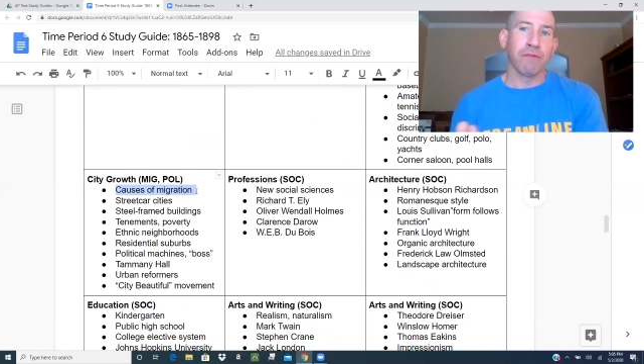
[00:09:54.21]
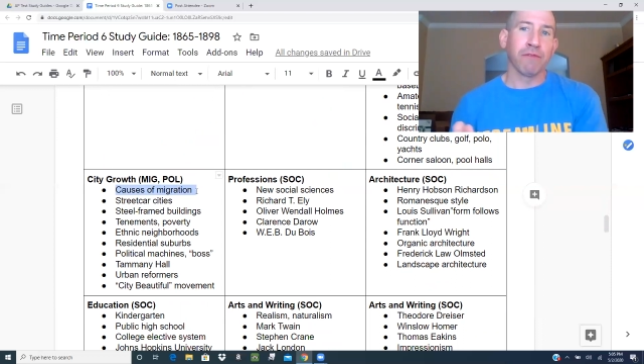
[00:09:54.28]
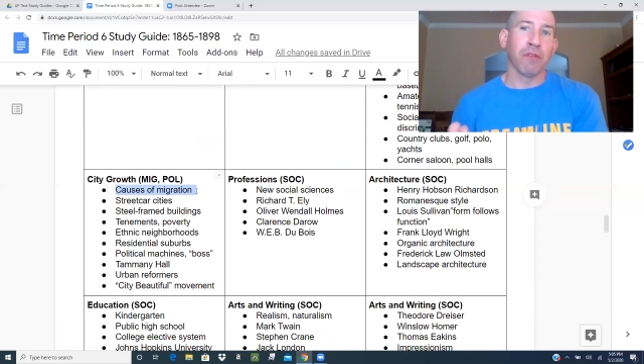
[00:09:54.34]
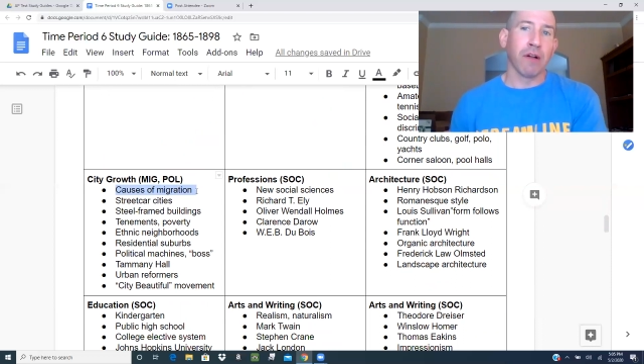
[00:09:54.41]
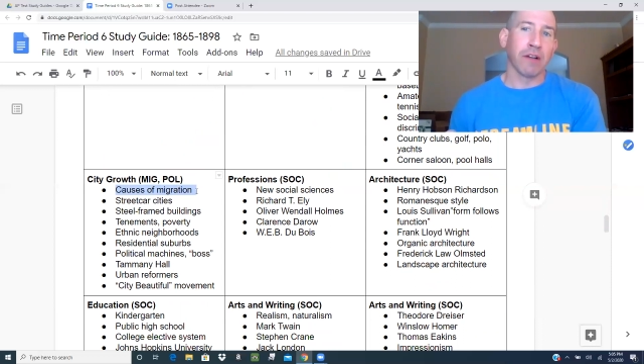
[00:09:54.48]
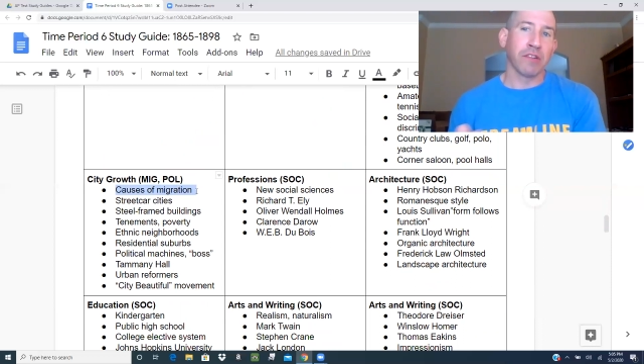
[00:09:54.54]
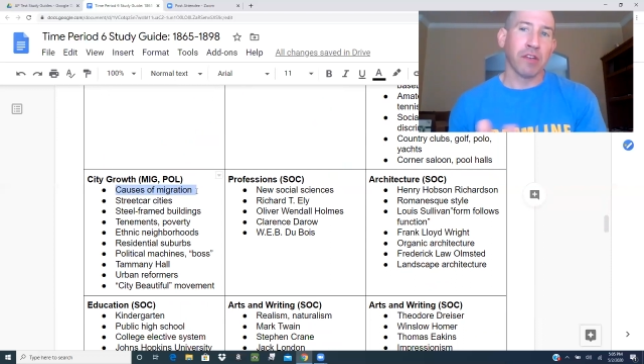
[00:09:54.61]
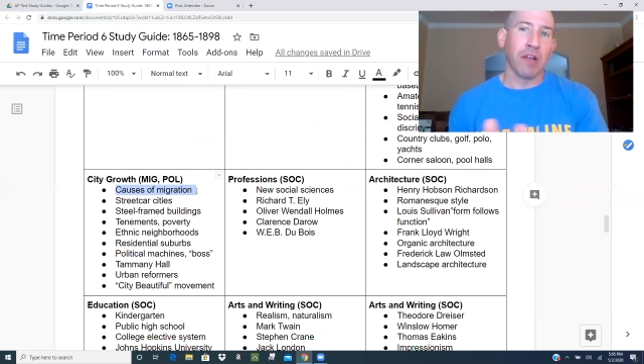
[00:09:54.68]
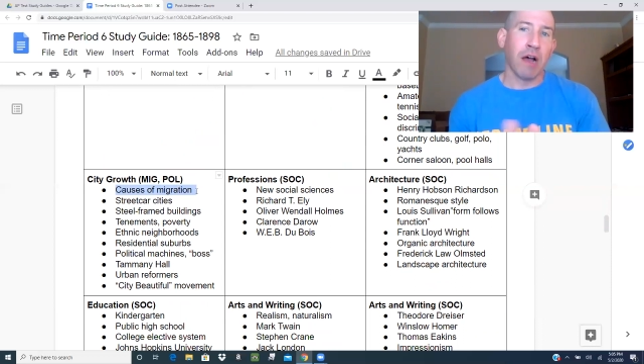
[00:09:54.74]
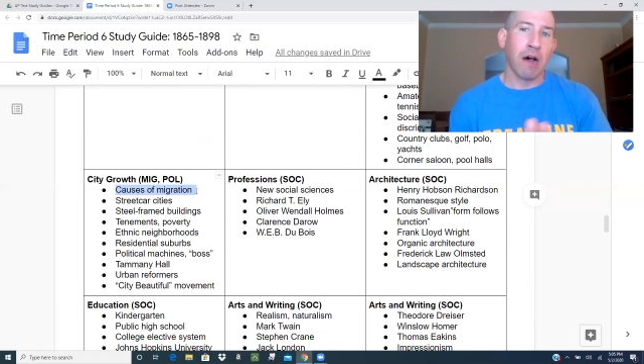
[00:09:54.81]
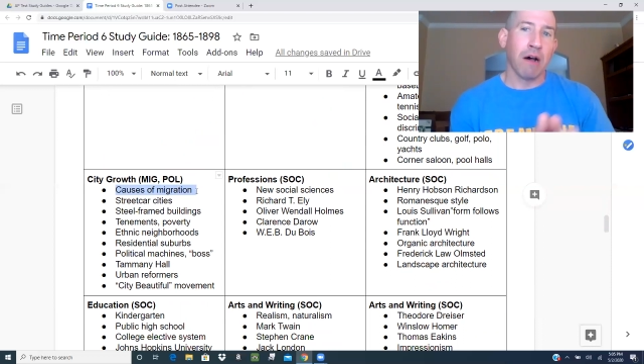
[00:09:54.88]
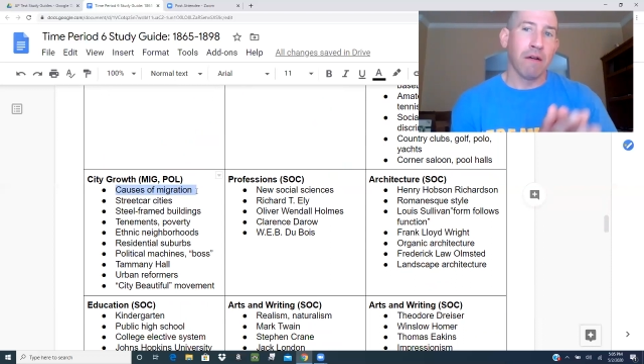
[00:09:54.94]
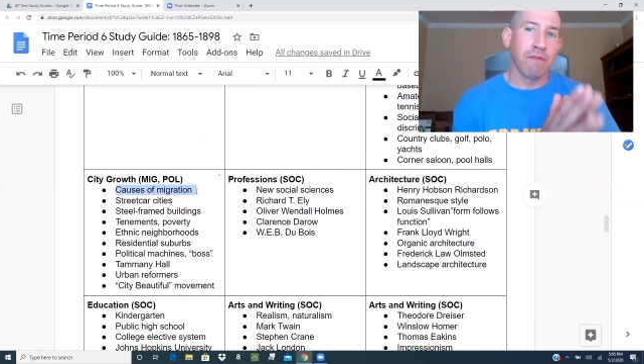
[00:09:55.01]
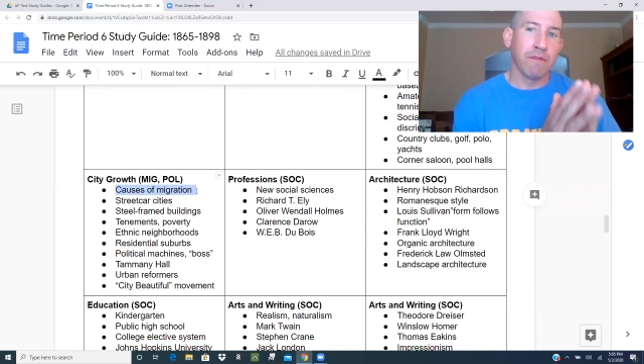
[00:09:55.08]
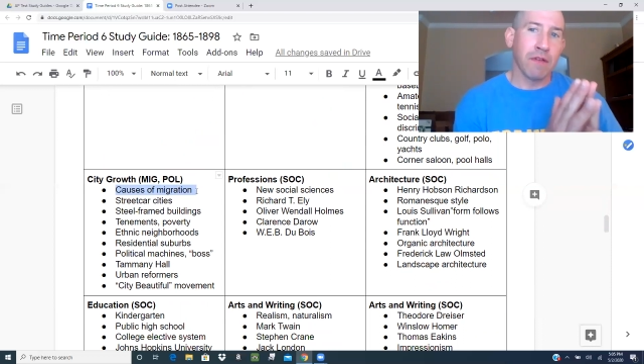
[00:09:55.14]
influx
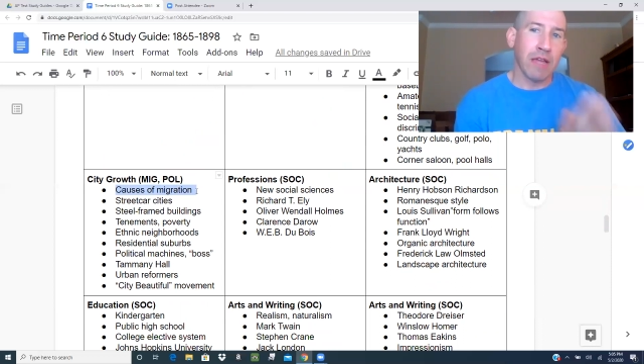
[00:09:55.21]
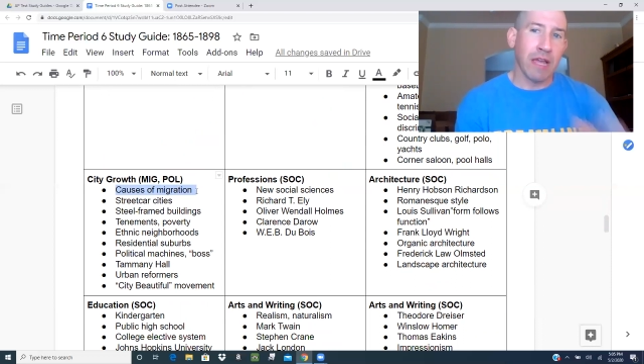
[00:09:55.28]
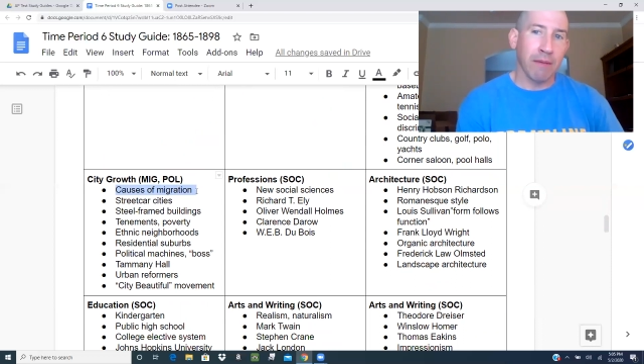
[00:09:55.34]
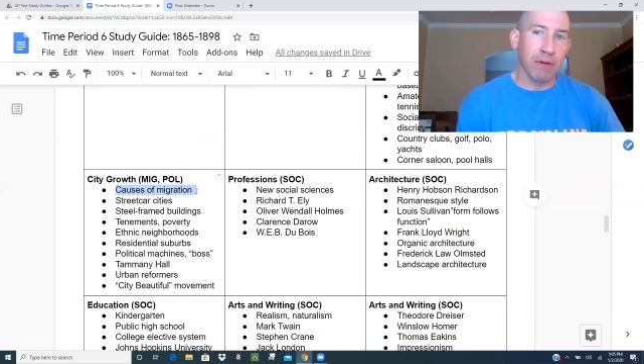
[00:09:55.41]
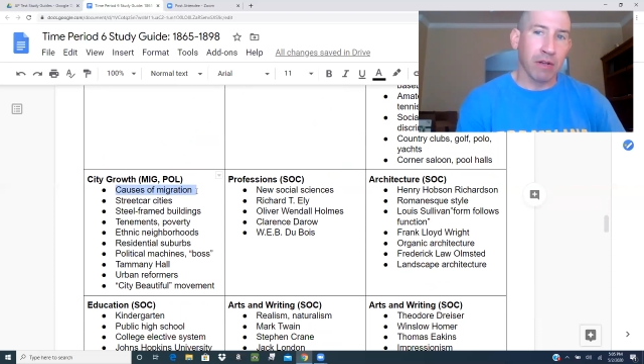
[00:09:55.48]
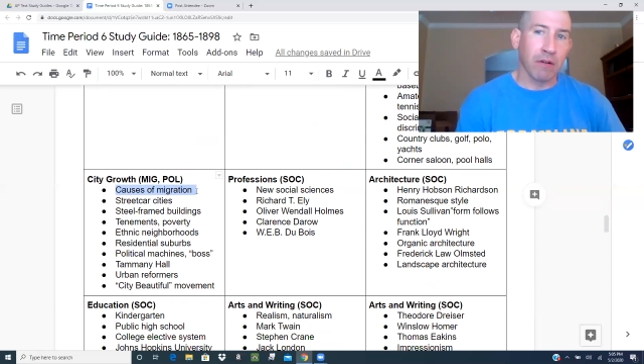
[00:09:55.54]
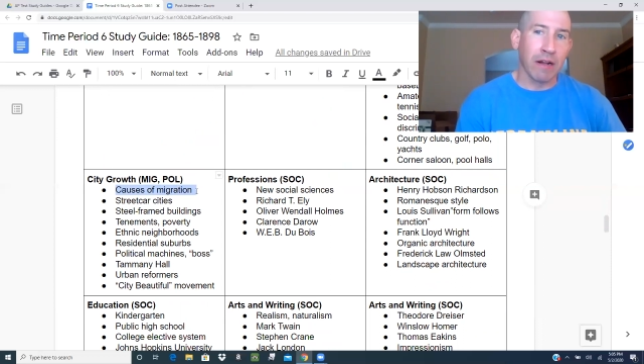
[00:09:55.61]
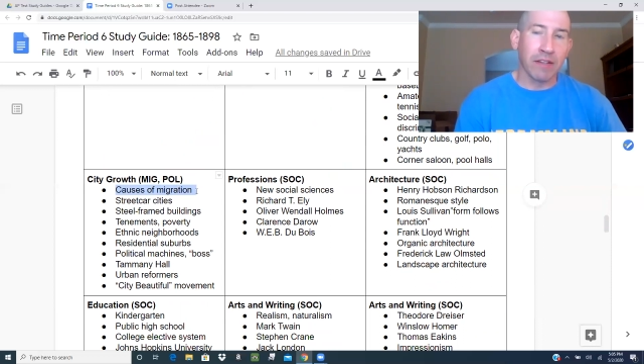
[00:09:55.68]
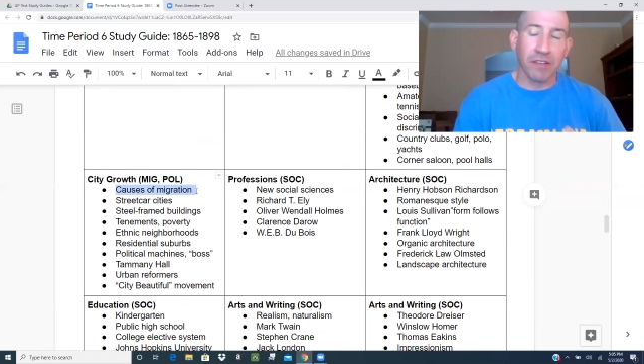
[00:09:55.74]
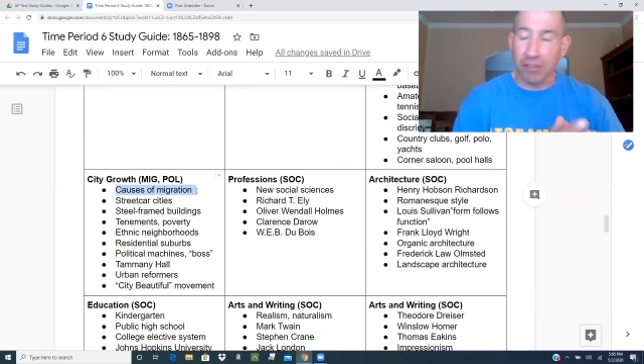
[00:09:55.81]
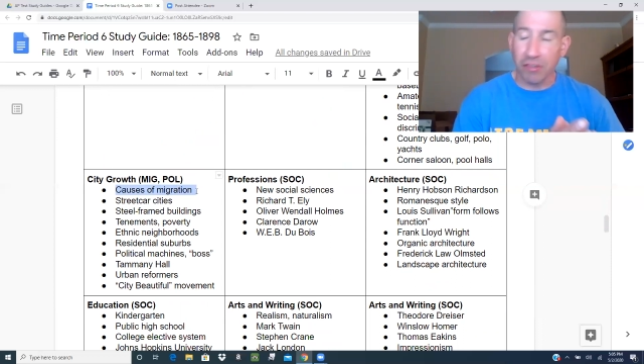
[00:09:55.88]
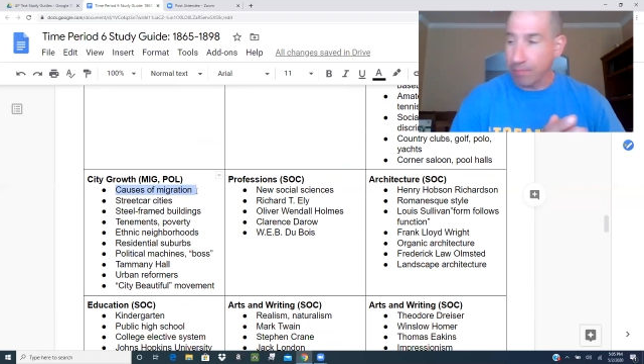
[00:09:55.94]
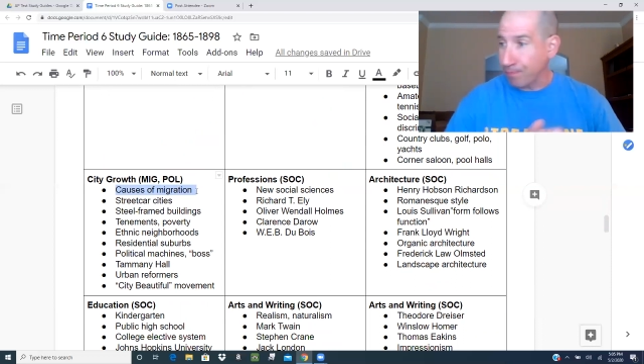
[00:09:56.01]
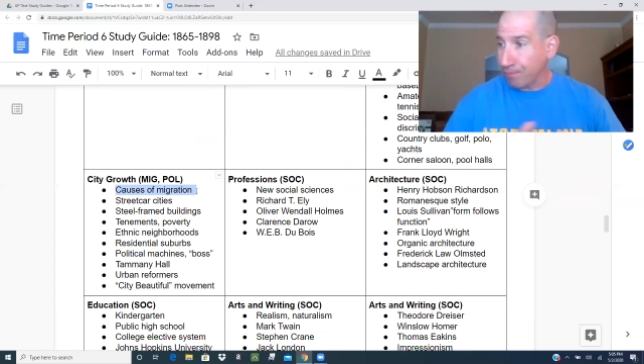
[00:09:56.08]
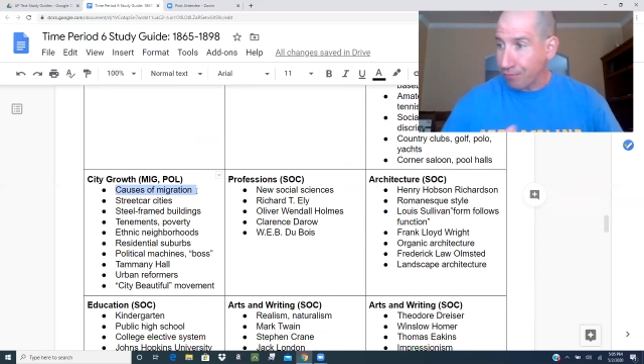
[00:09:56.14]
of
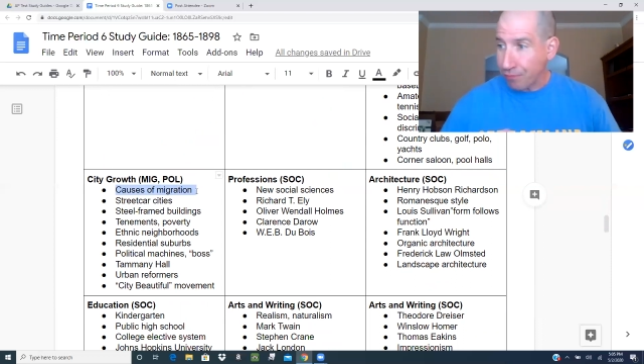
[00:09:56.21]
immigrants